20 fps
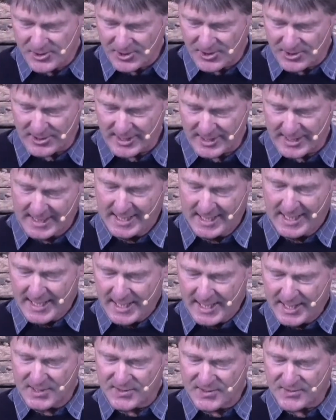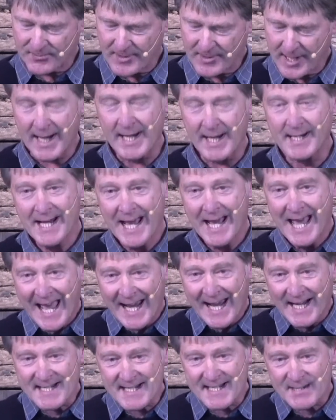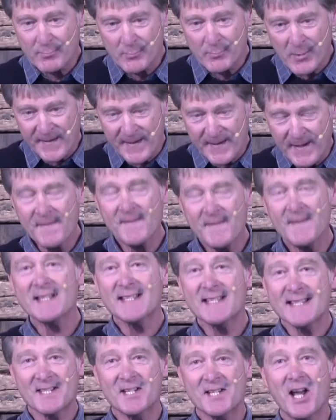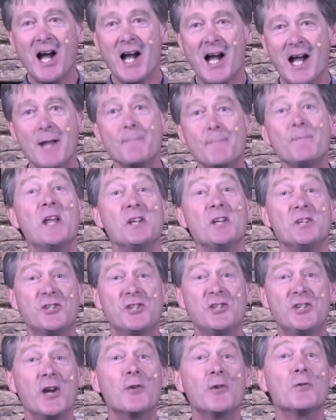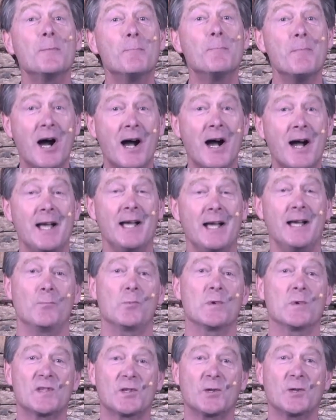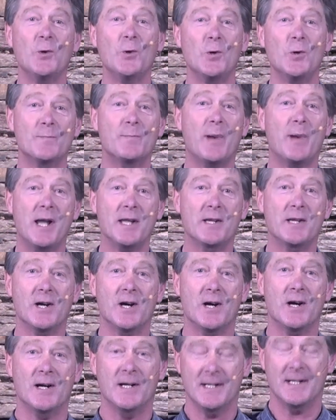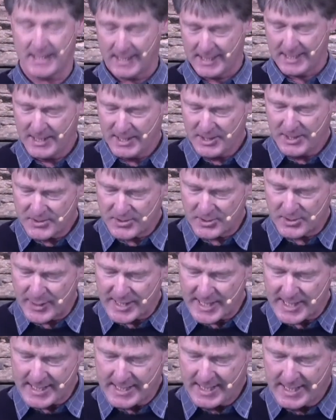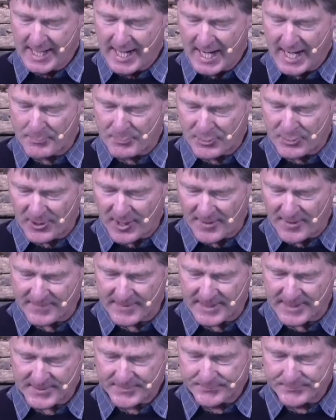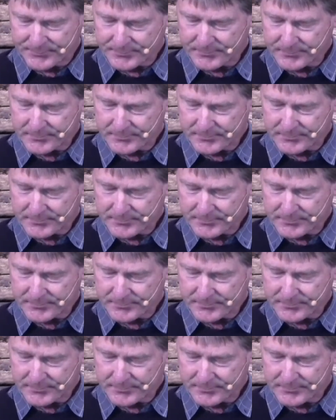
during his reign. And it's within this time that Jeremiah was called by God to be a prophet